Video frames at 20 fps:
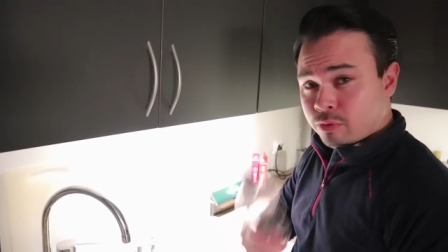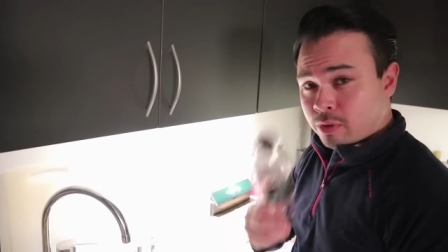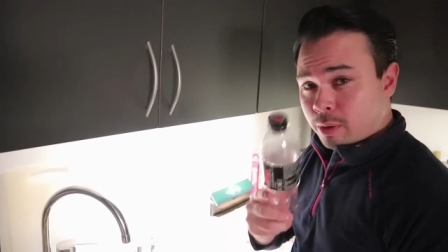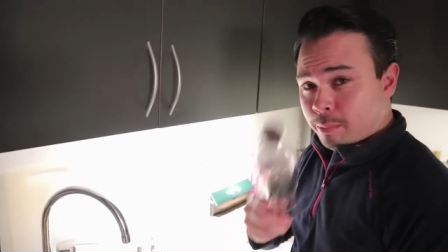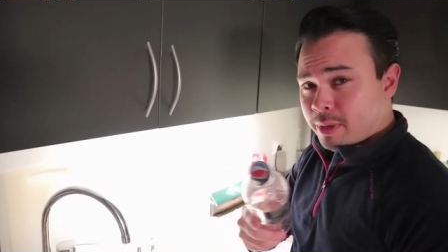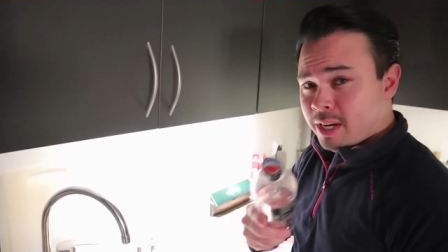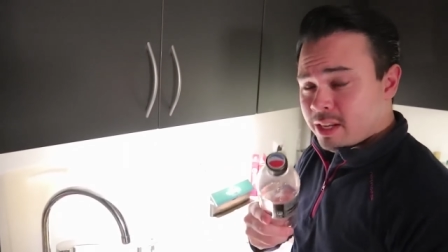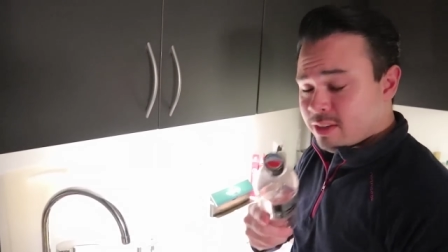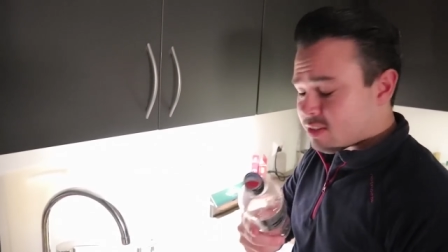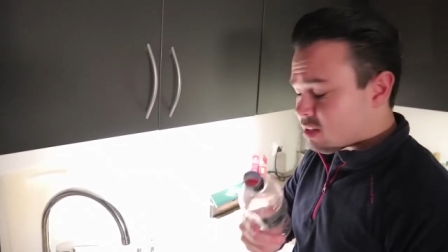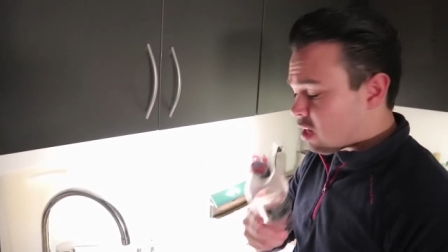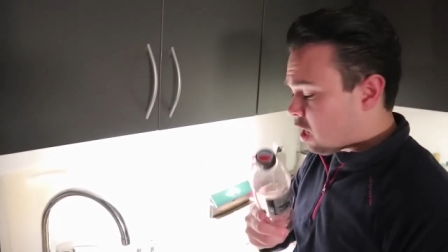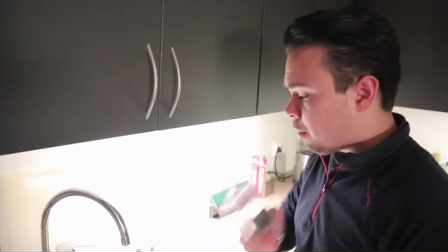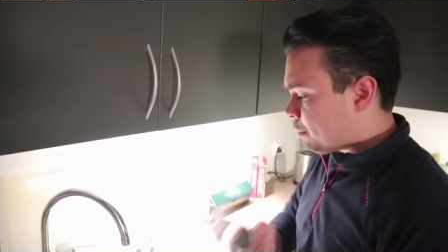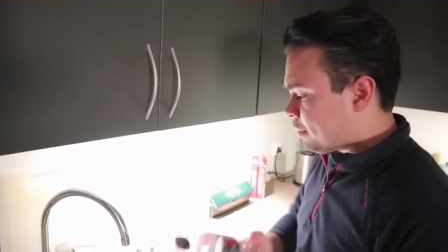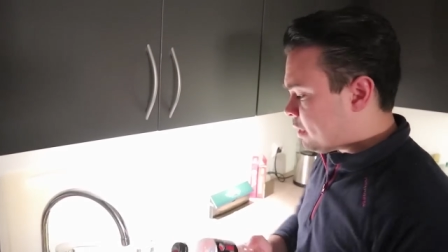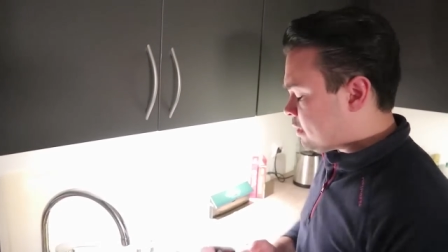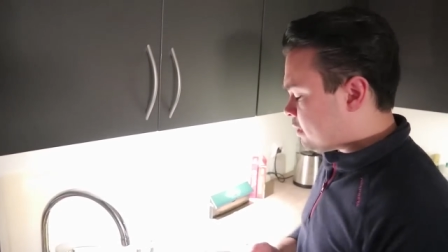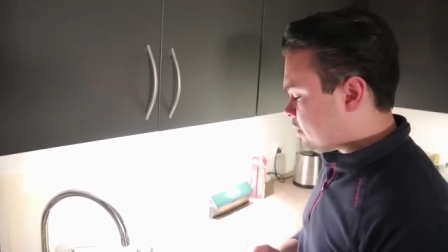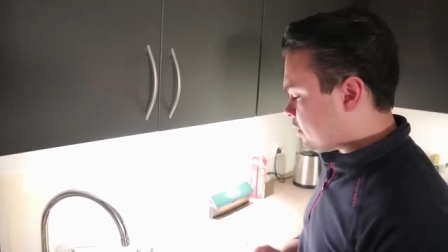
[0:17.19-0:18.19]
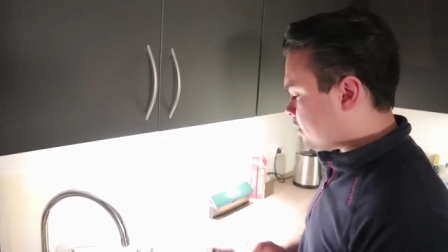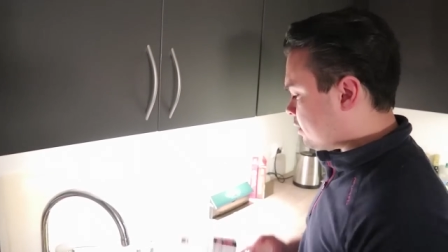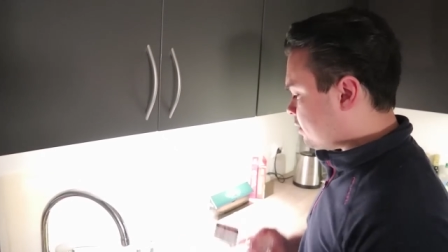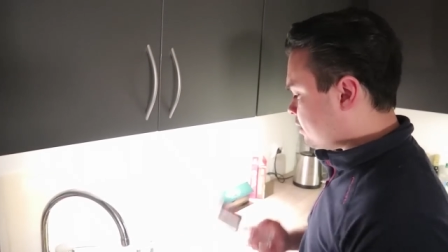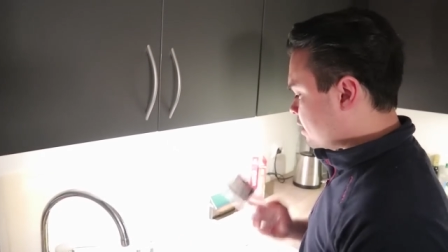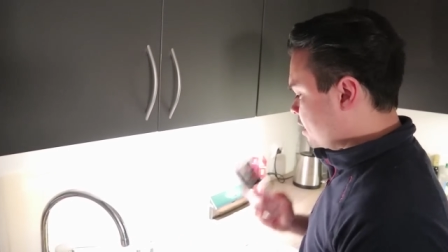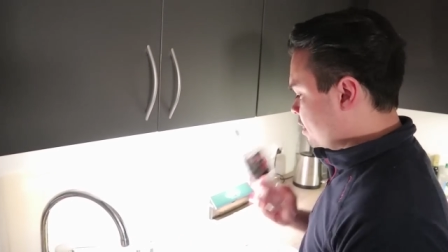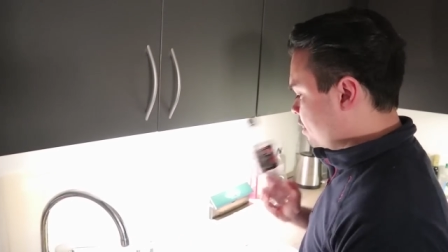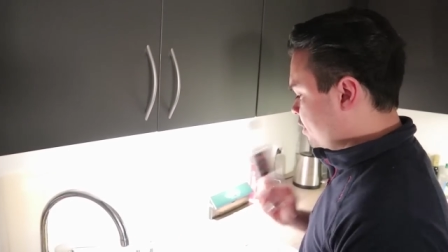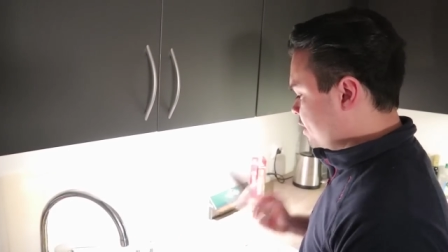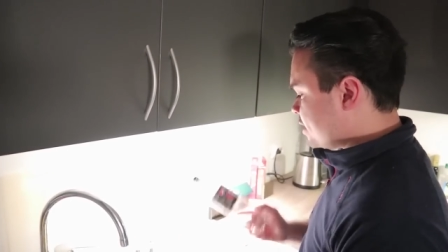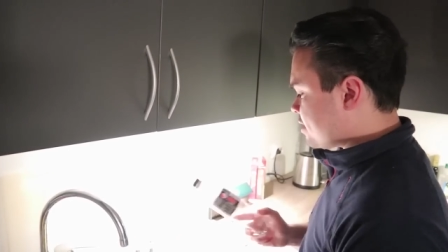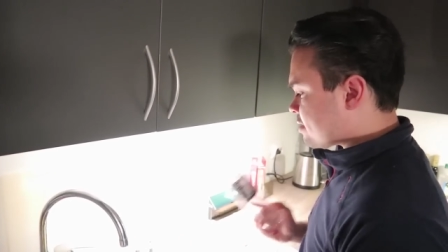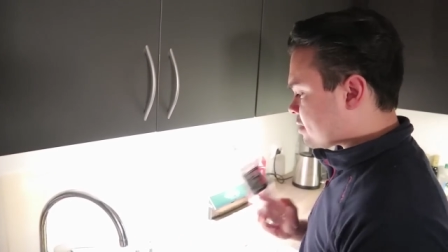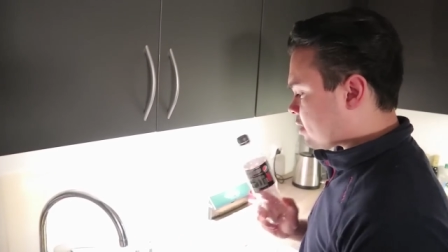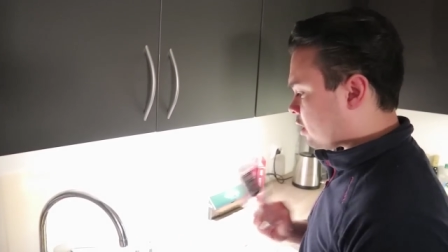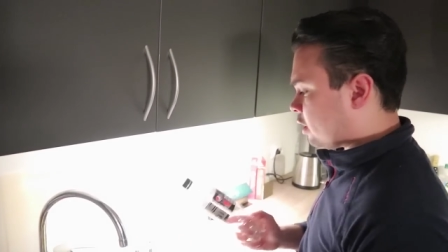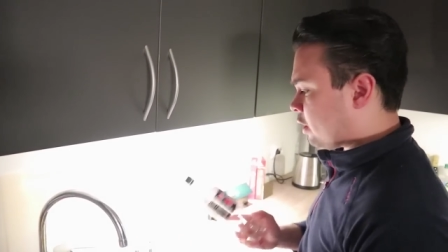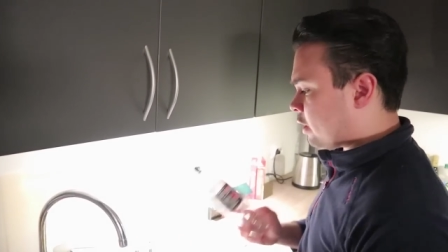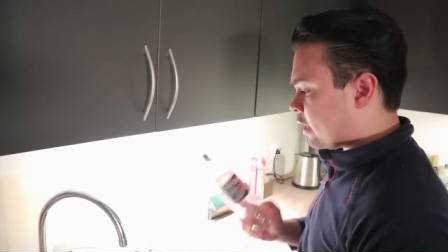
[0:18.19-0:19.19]
Somebody's commented
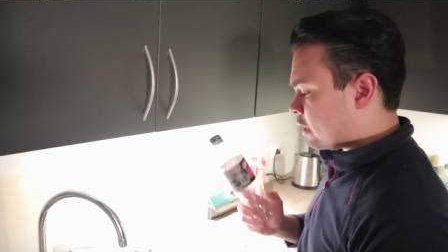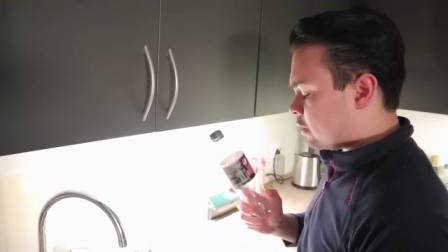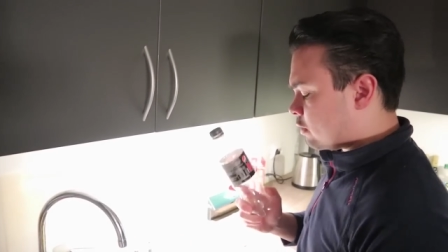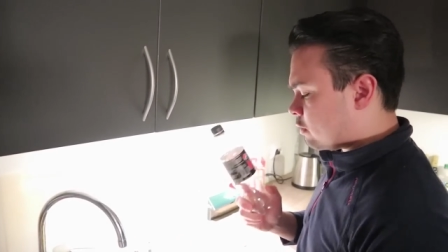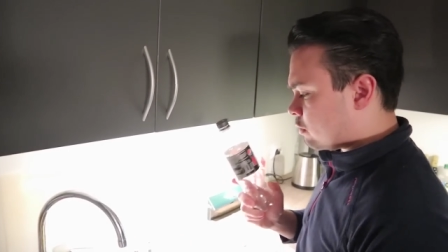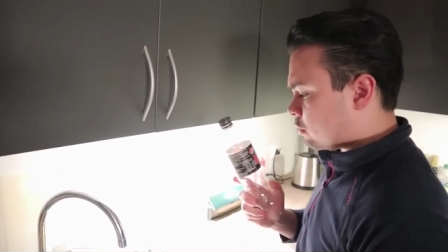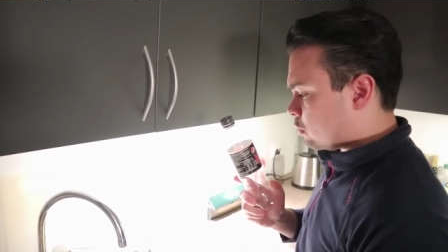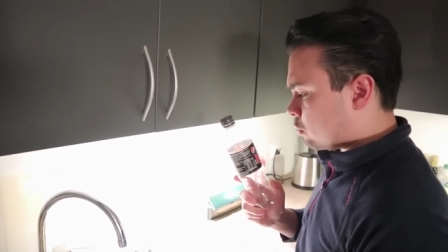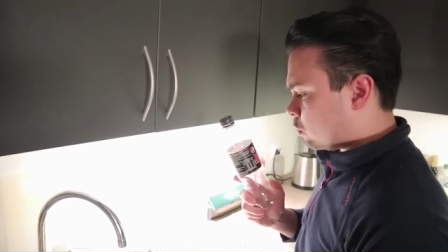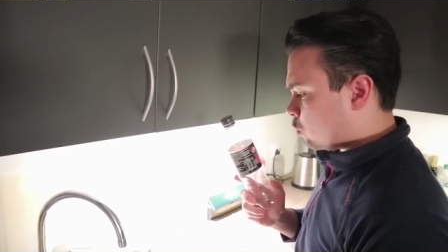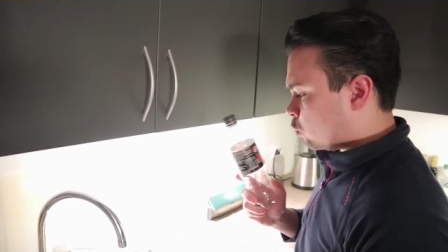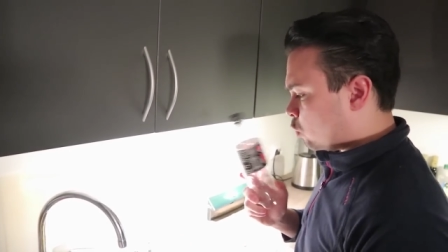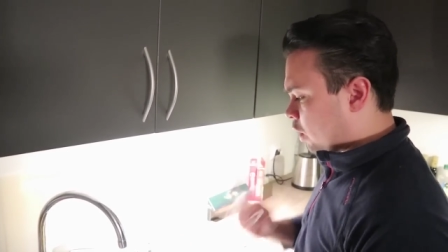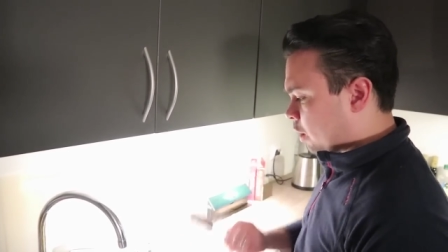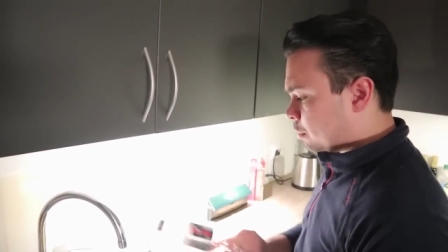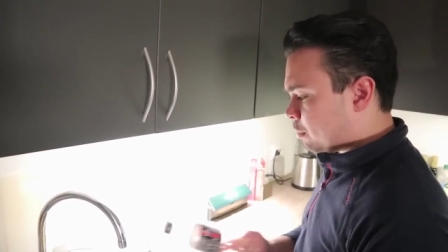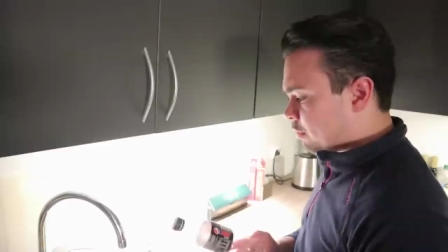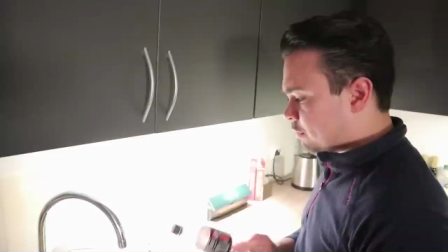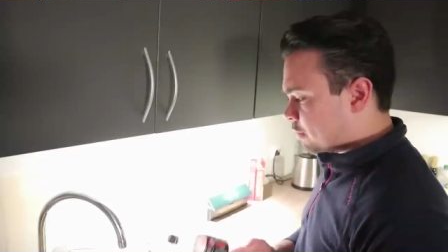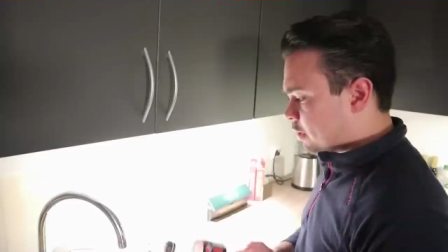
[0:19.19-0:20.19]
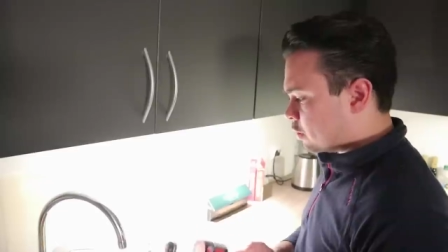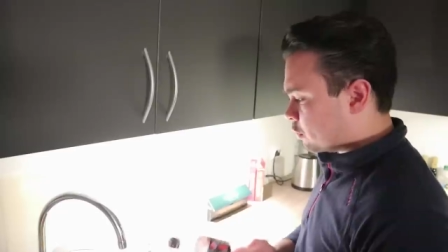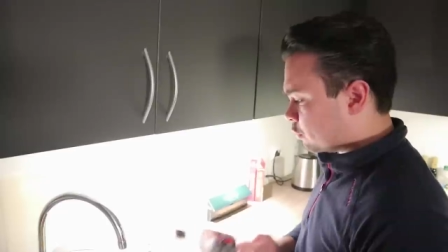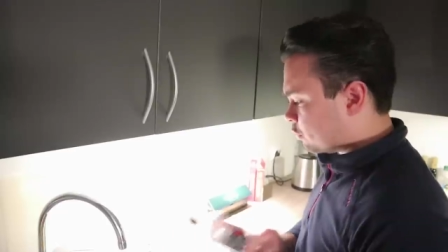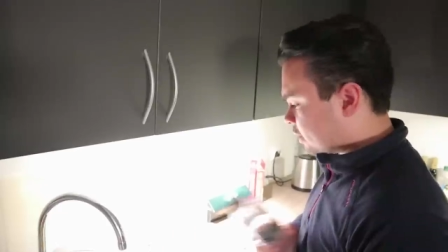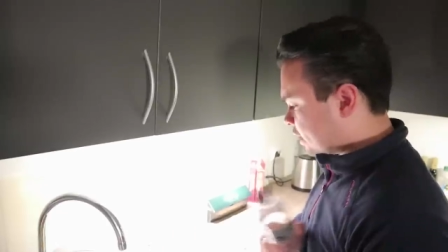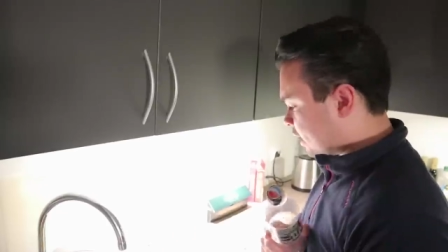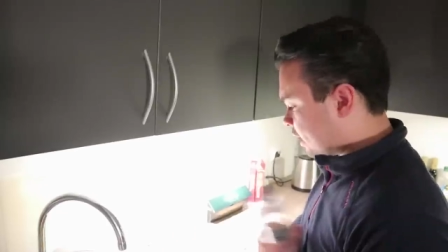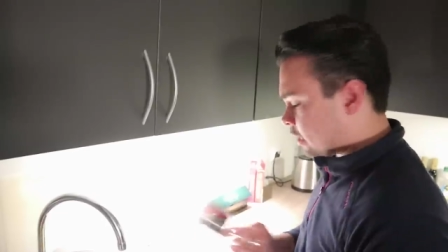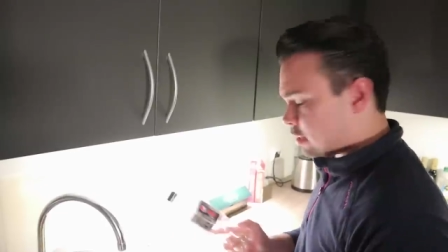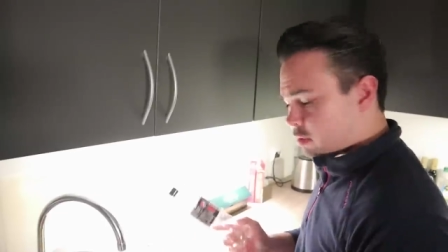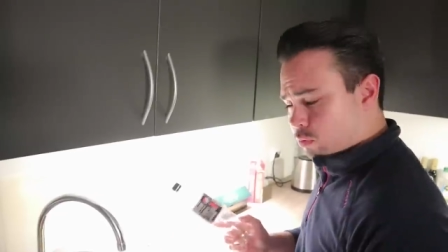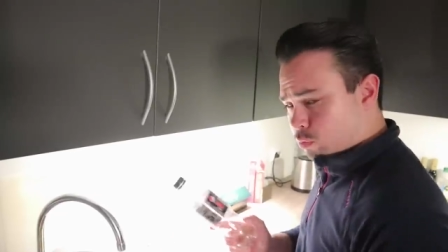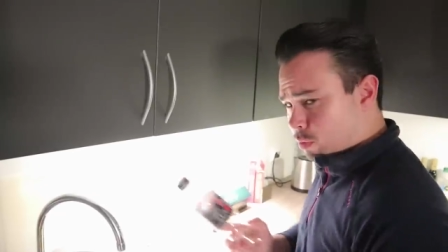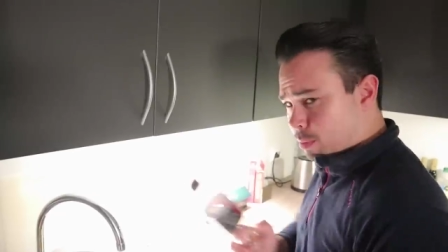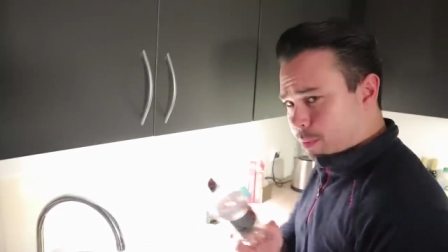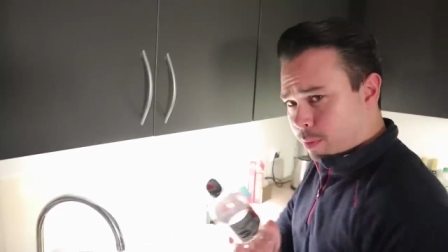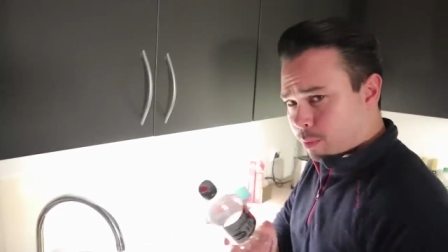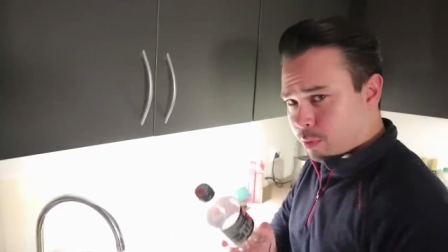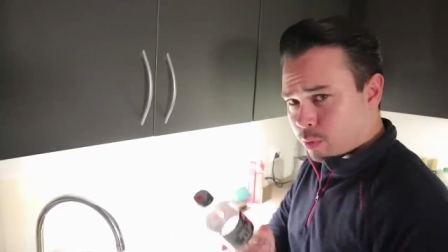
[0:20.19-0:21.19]
this on one of my videos, can't
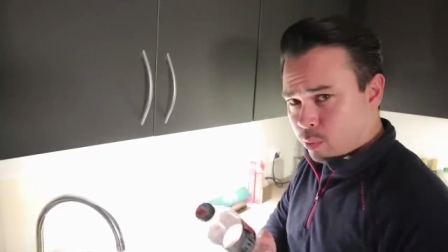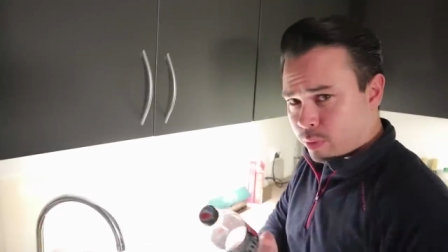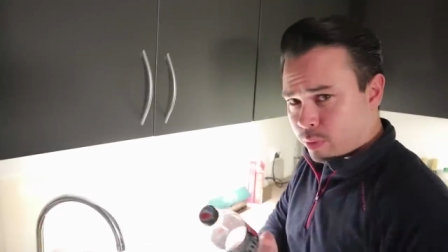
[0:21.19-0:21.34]
remember